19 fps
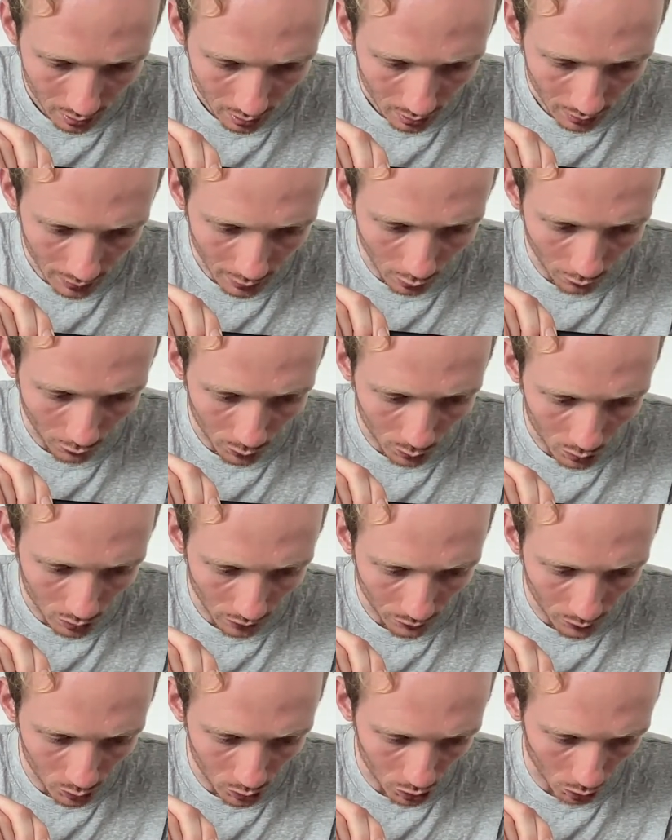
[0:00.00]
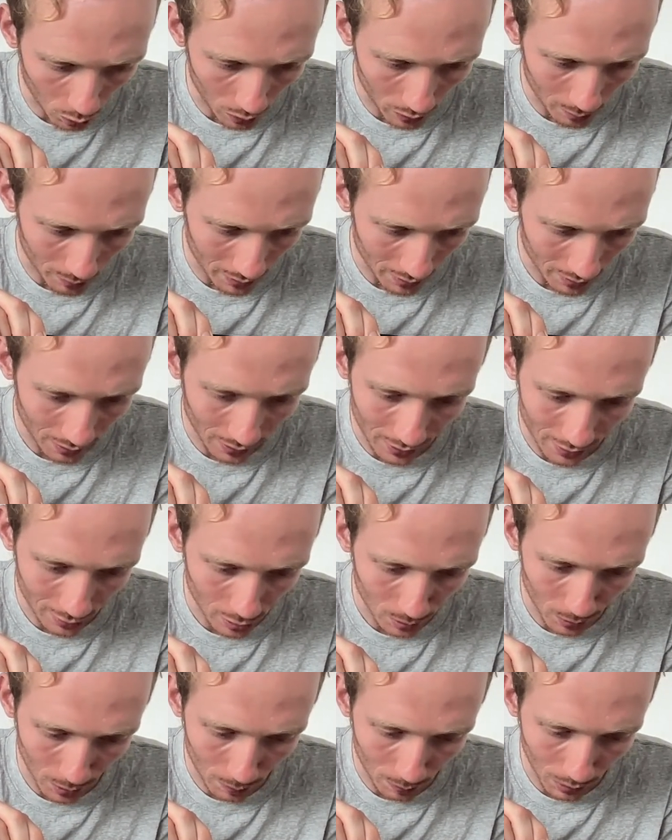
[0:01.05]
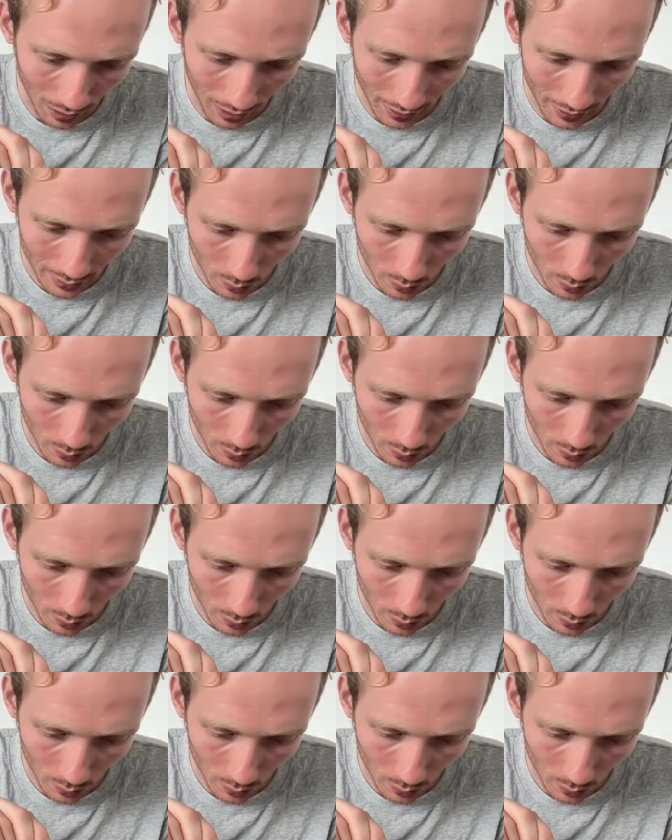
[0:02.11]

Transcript: You know, if you showed these to me blind,